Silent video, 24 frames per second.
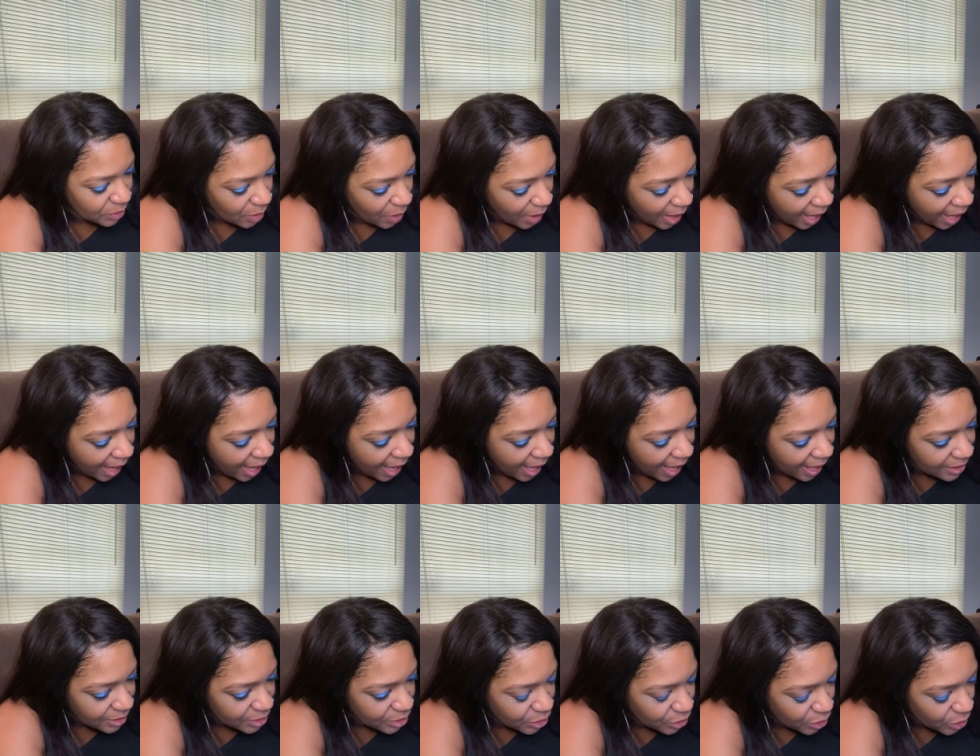I
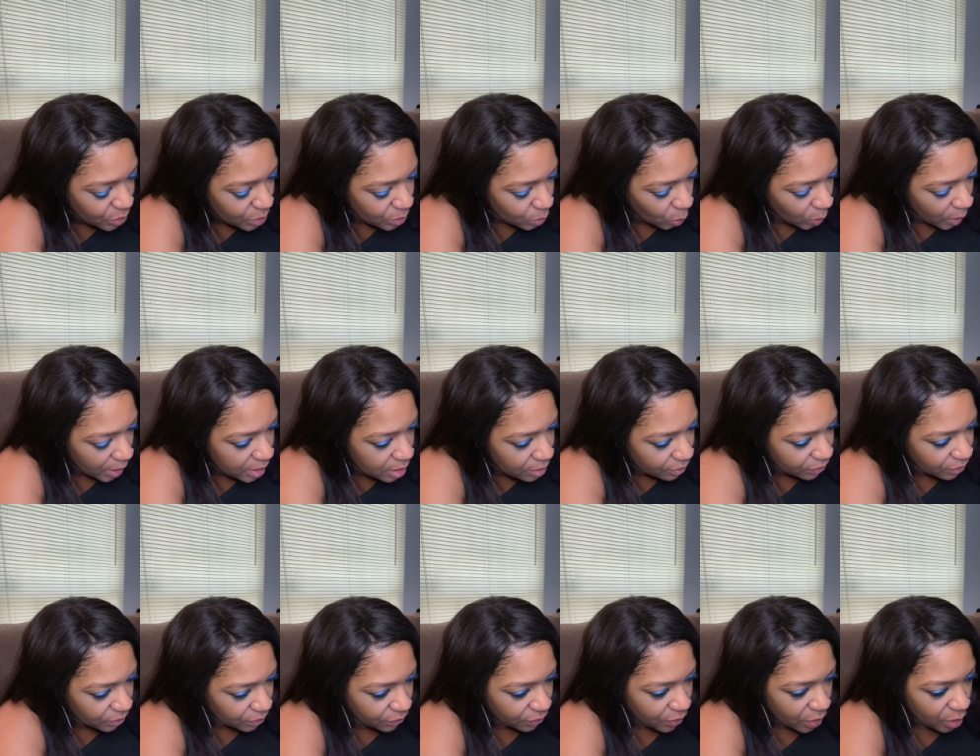asked you, wonderful
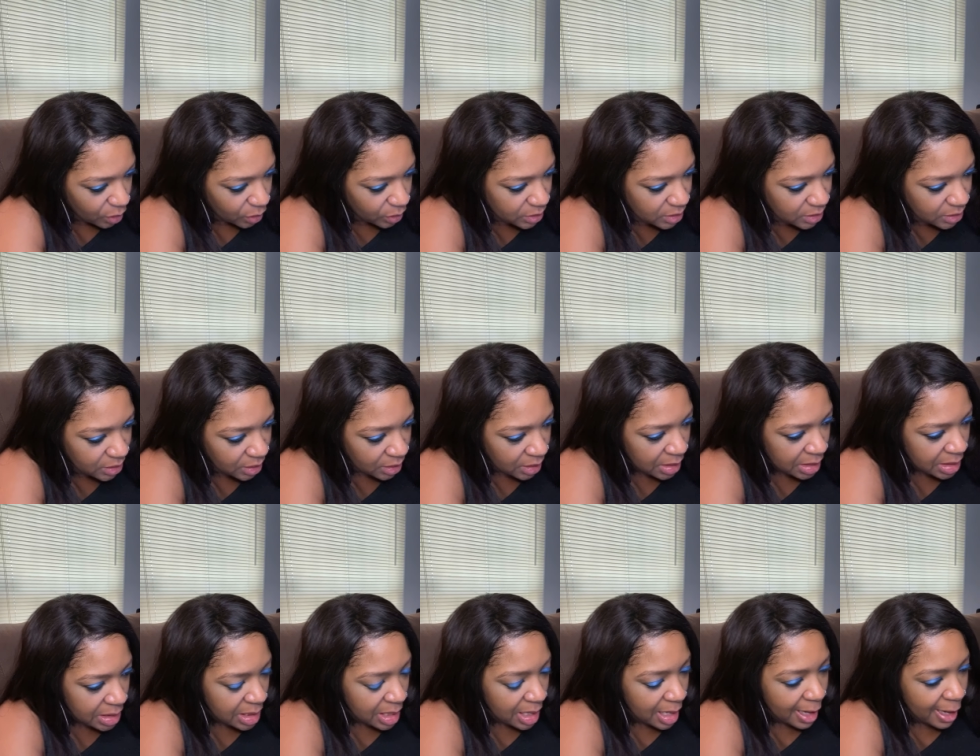folks,
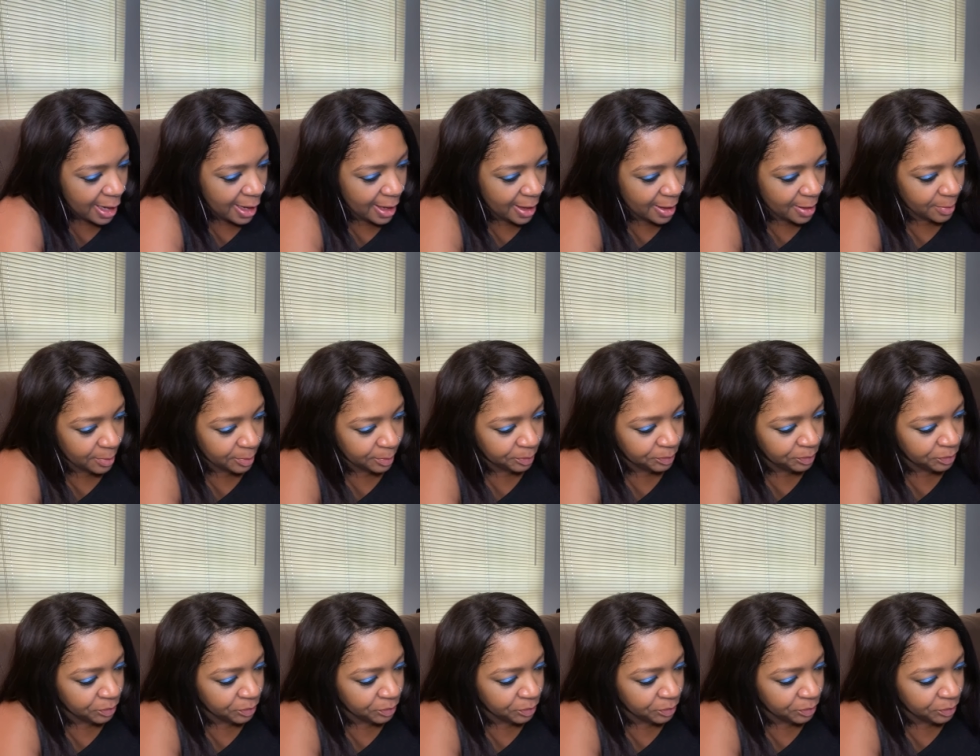um,